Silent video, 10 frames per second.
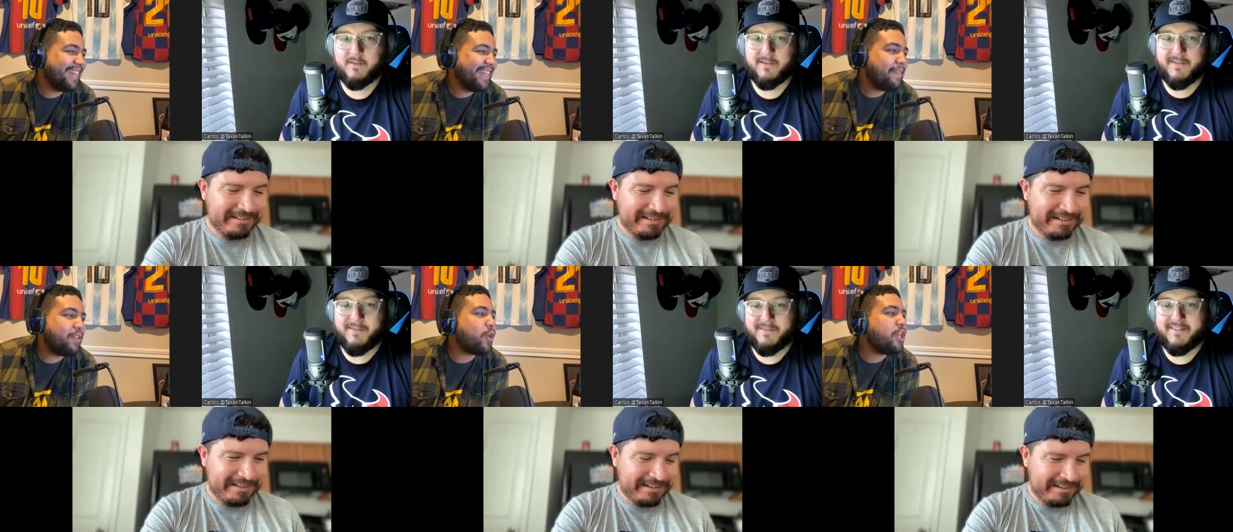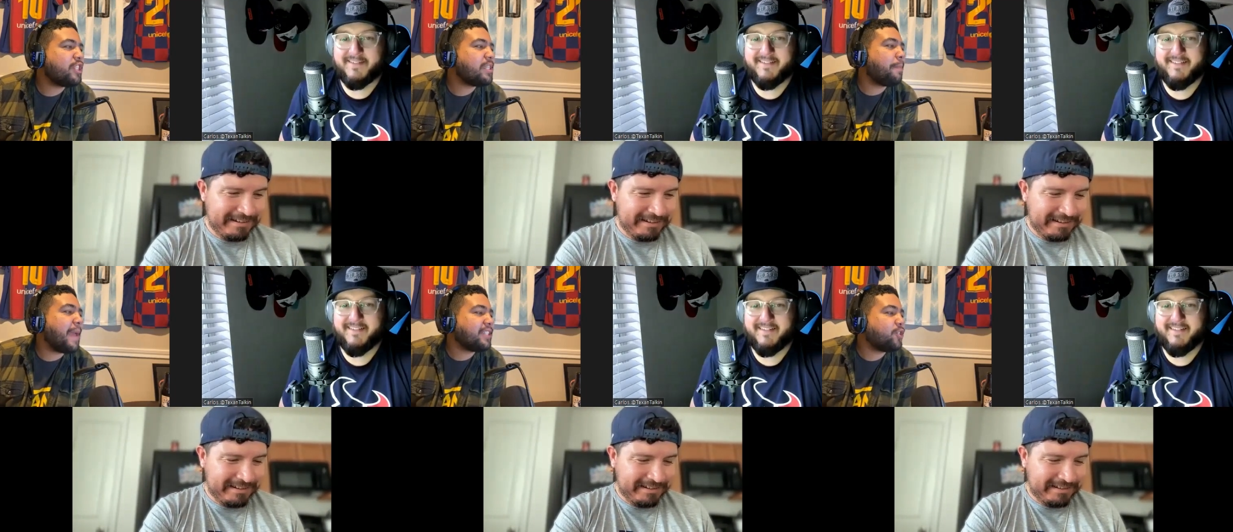Speaker 1: Even though he
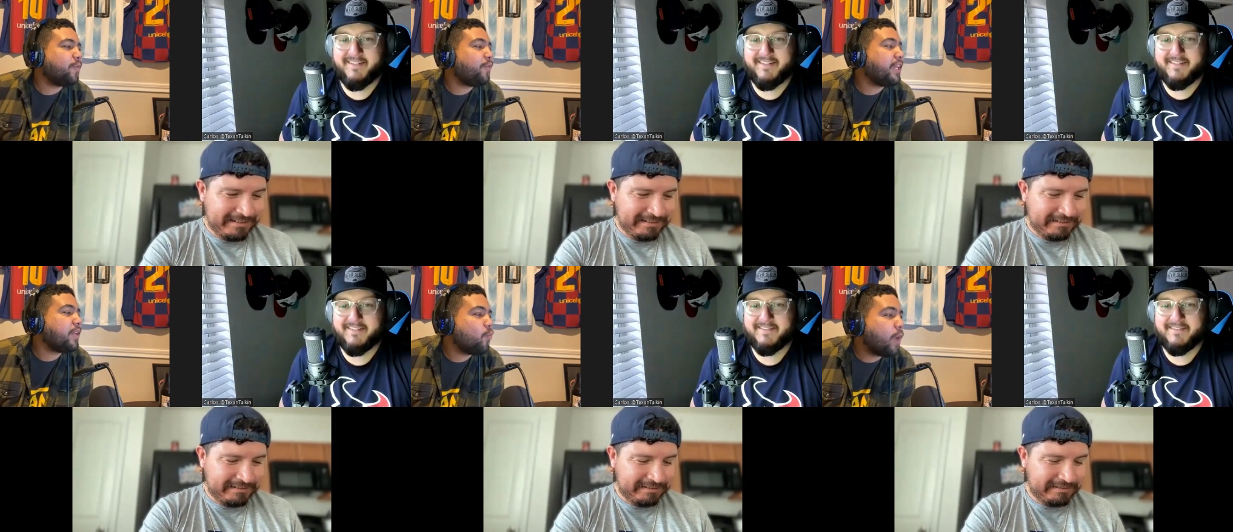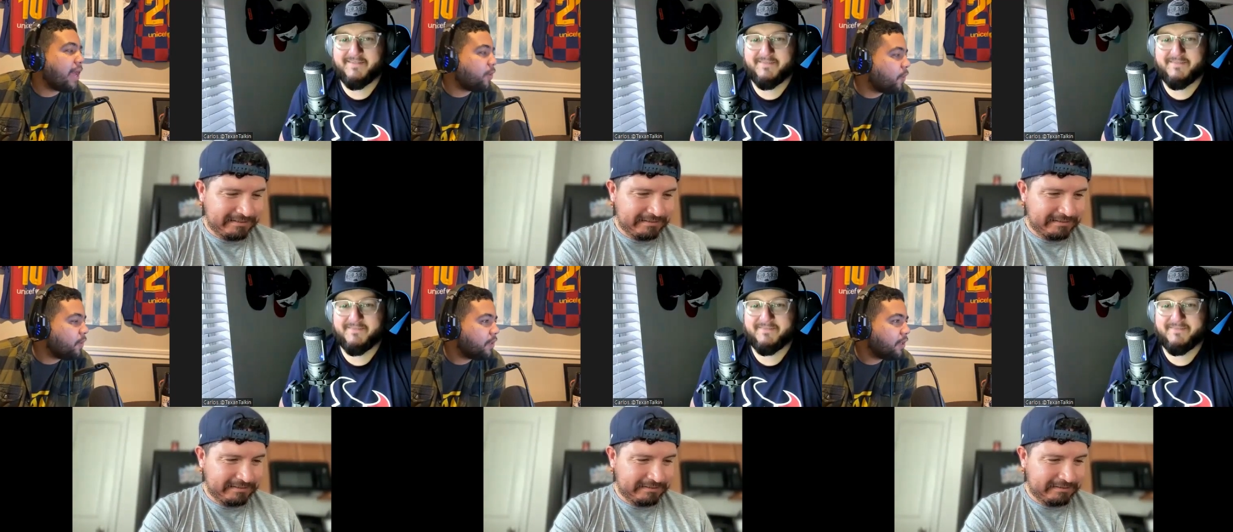doesn't pass to freaking Waddle,